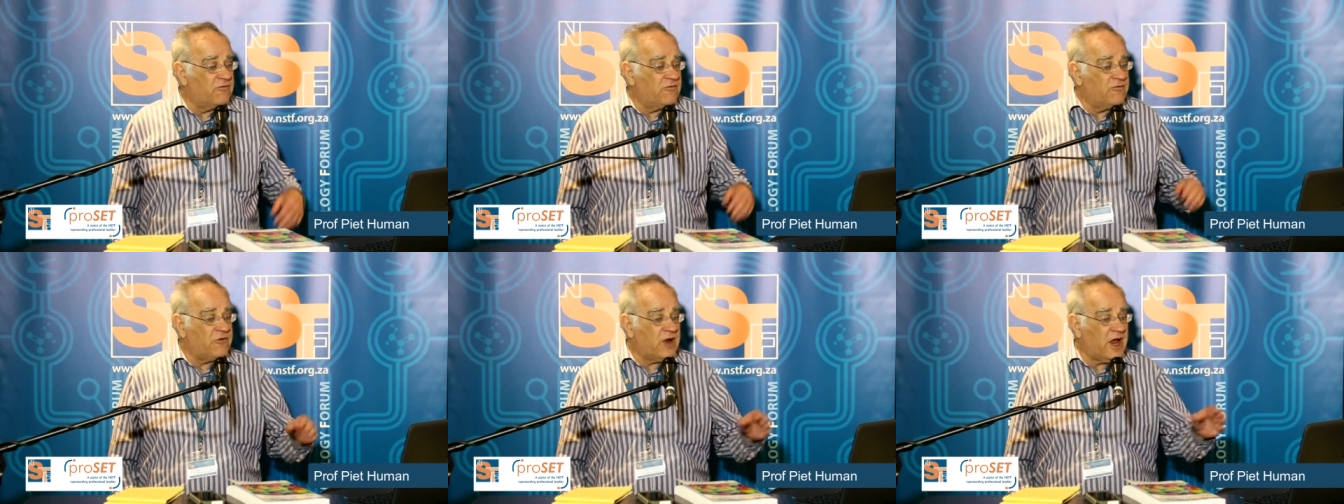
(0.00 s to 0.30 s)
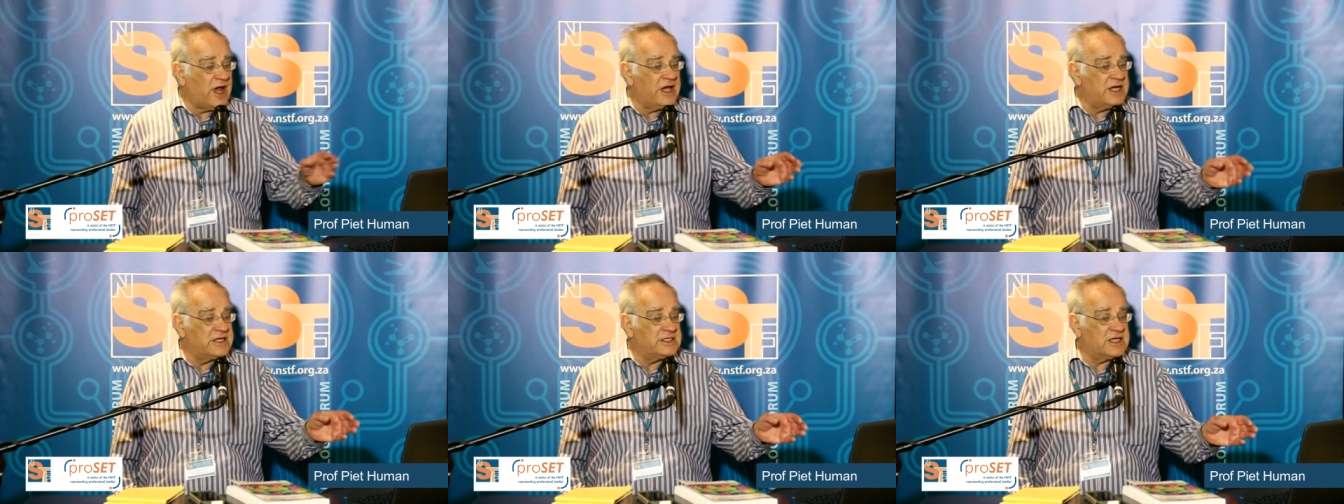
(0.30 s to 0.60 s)

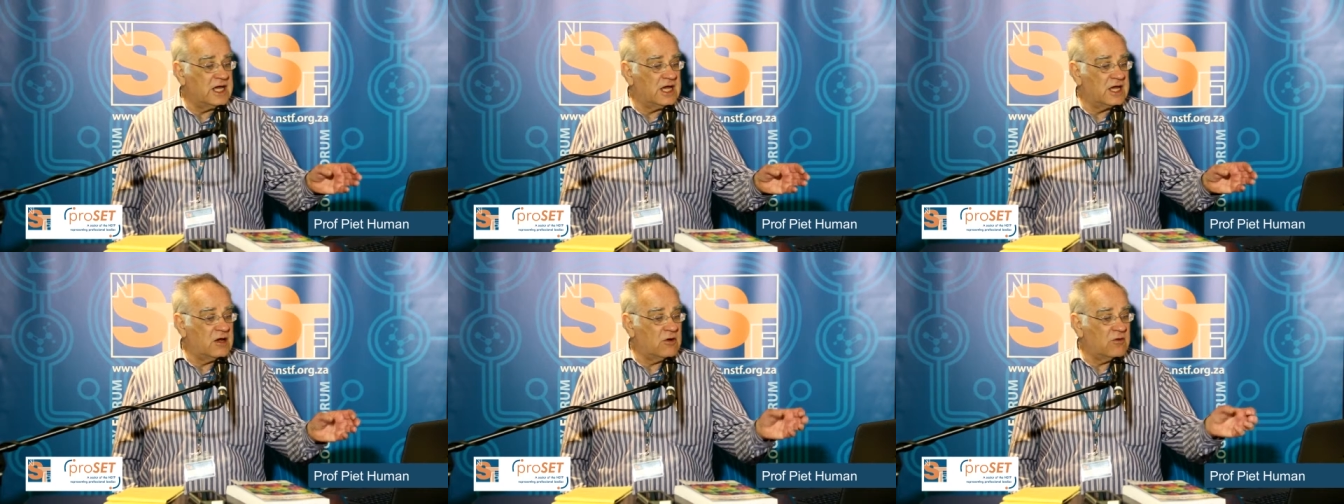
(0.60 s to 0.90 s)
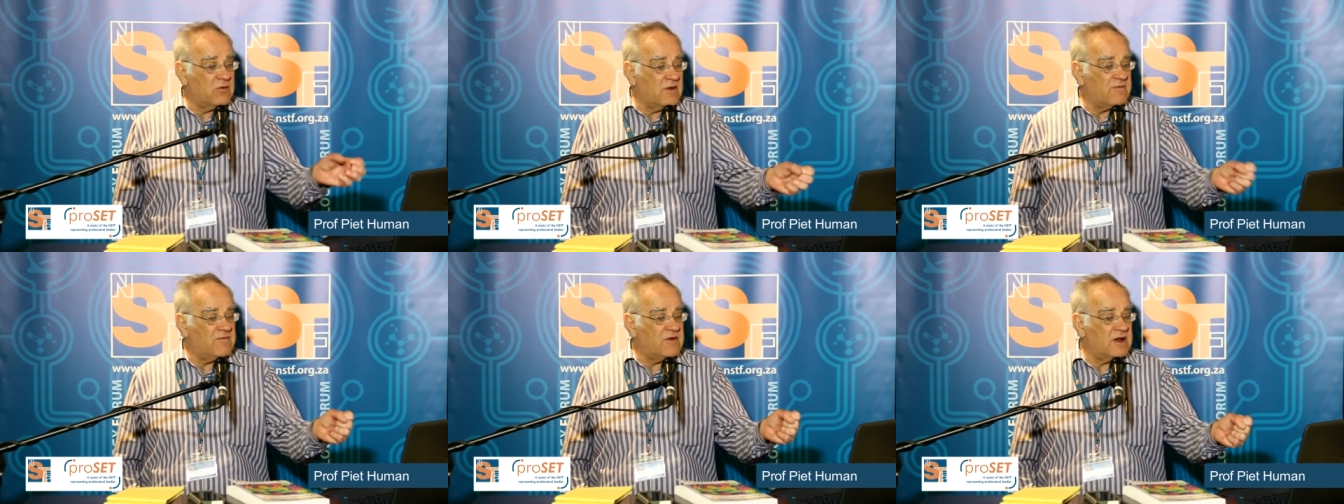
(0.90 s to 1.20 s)
phrase,
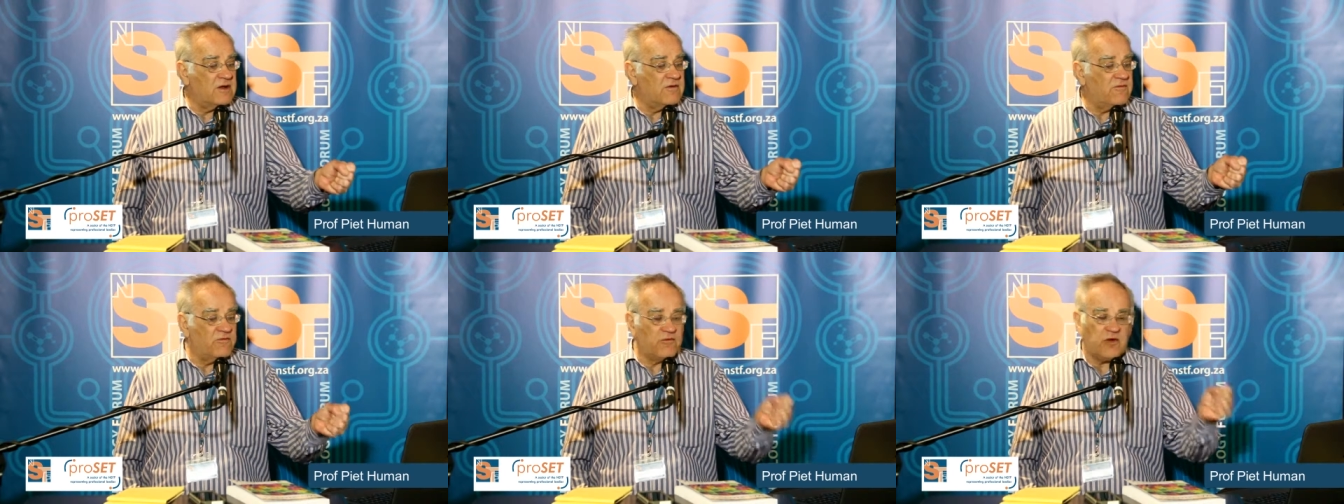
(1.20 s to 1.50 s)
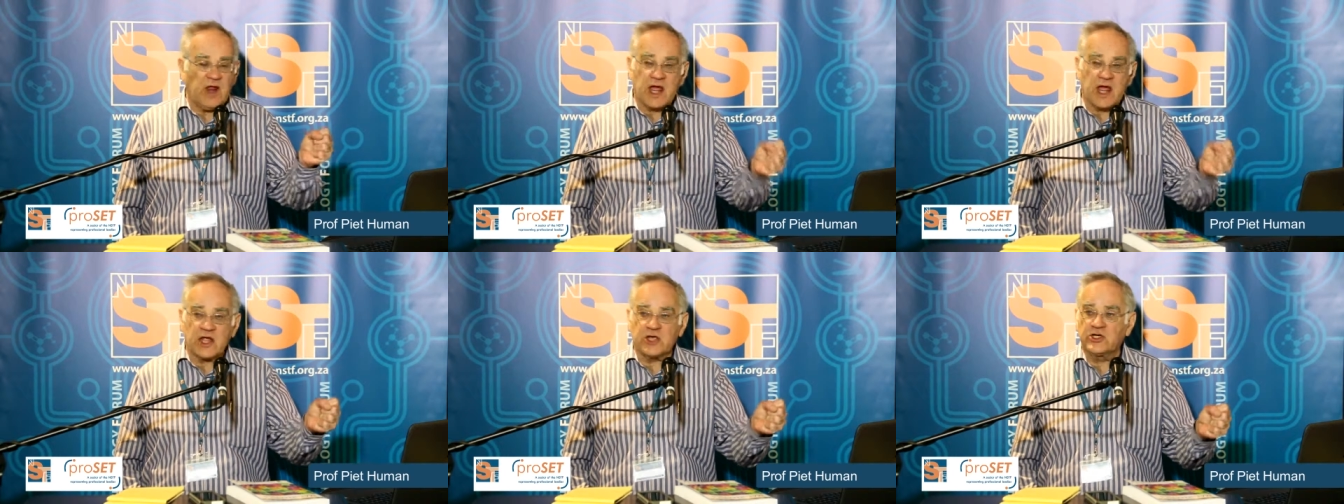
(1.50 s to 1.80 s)
equivalent
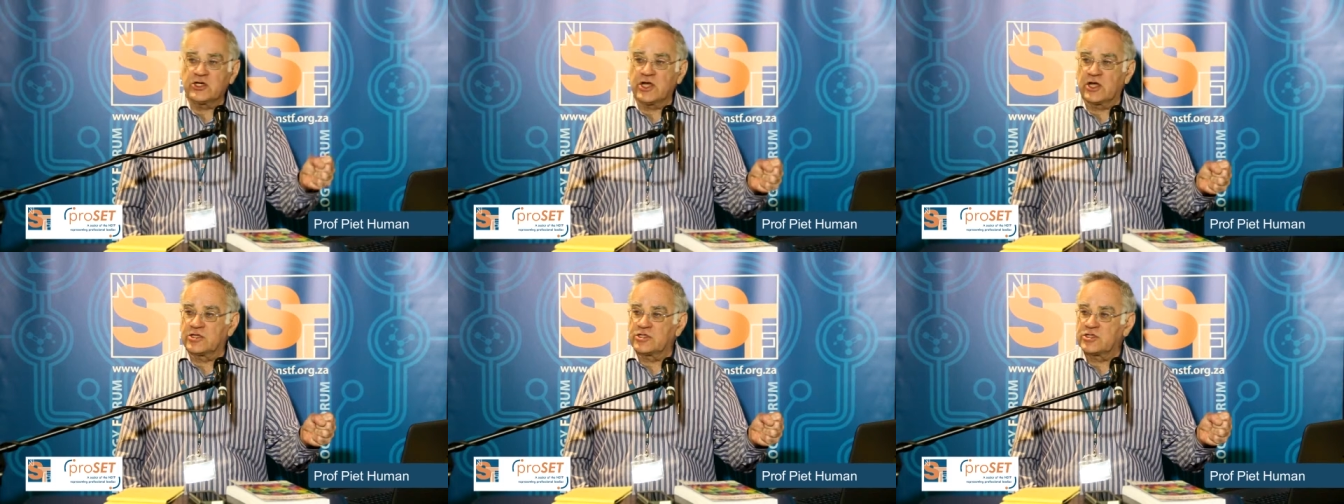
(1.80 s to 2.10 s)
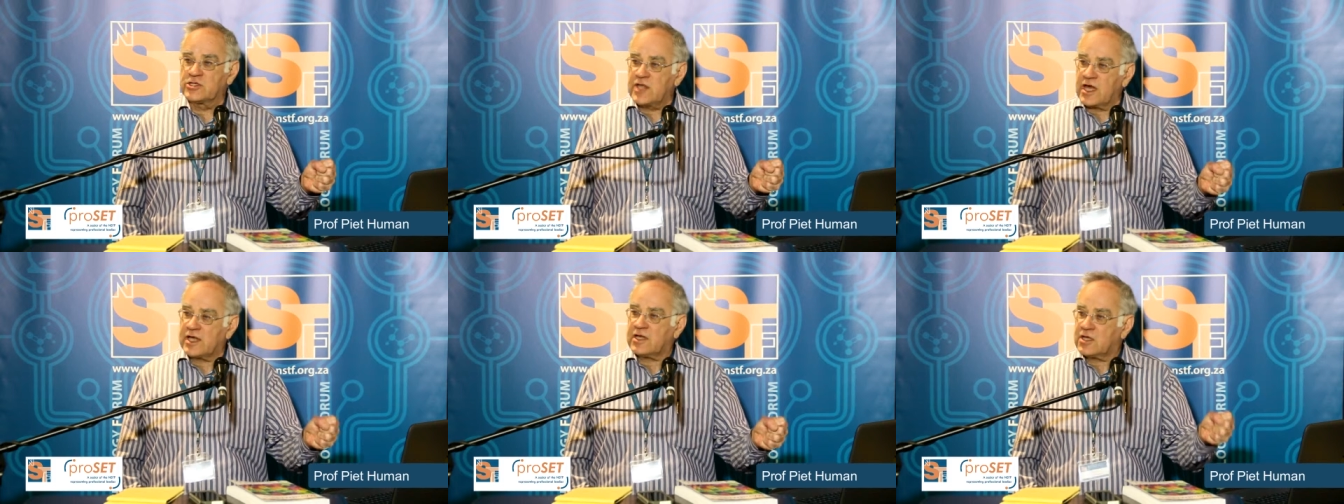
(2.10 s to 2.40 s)

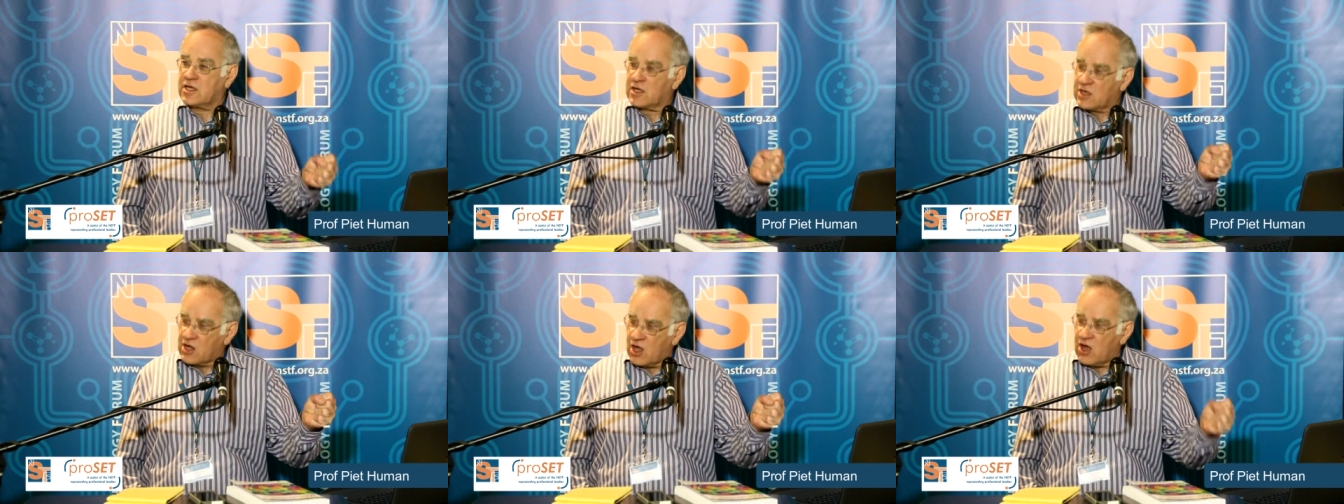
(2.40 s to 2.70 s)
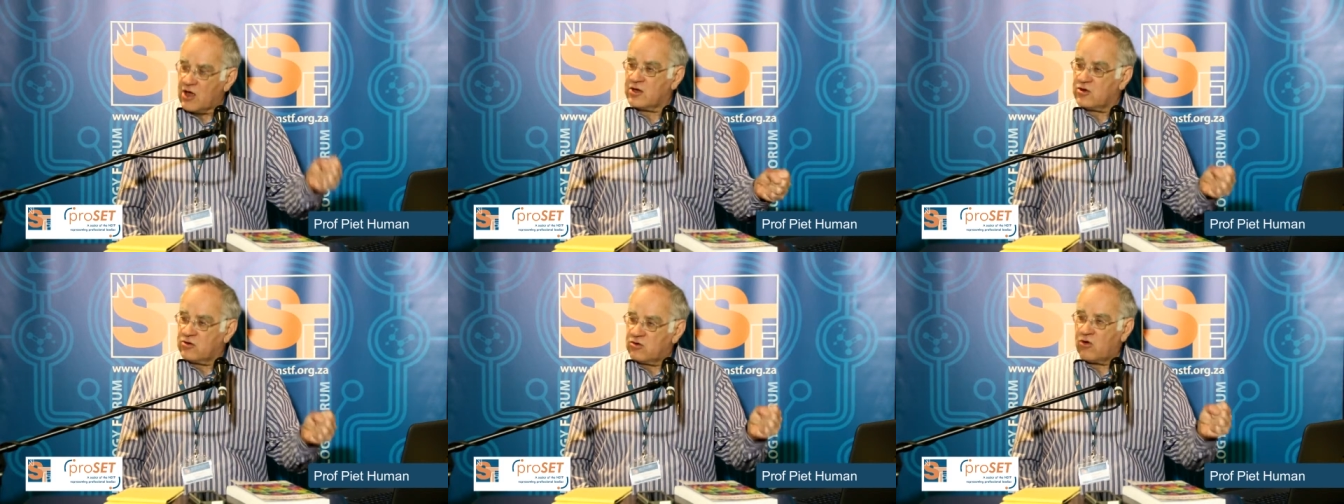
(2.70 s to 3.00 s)
fractions, that
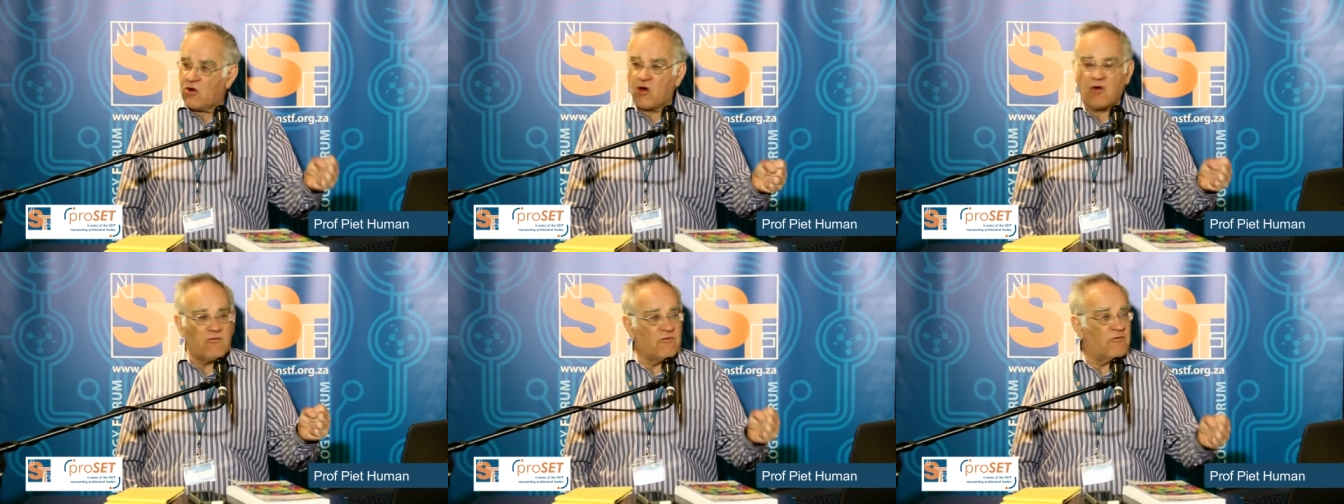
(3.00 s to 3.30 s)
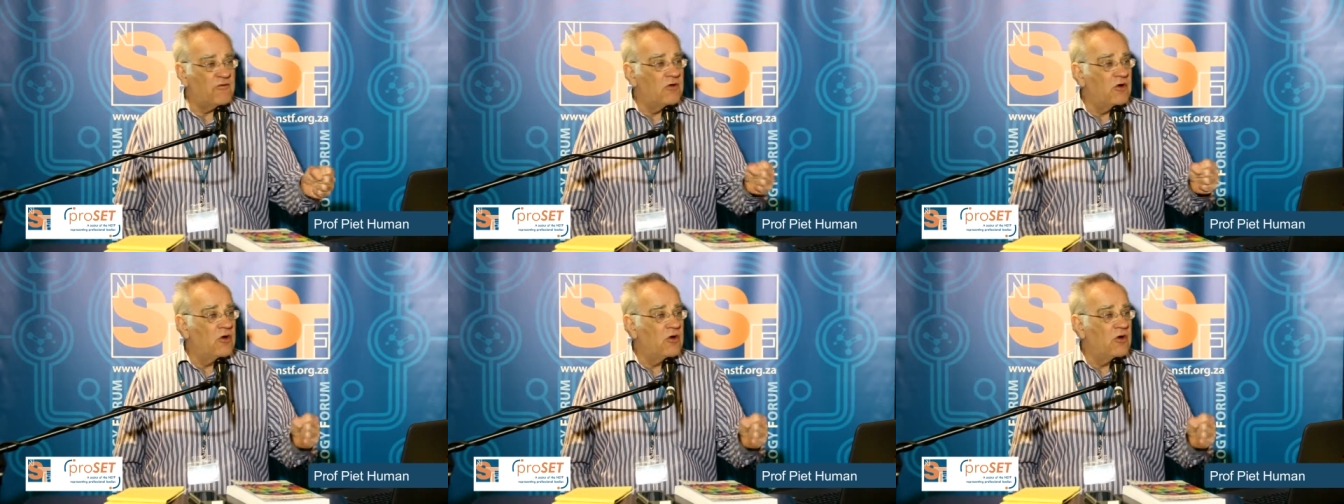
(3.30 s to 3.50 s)
kind of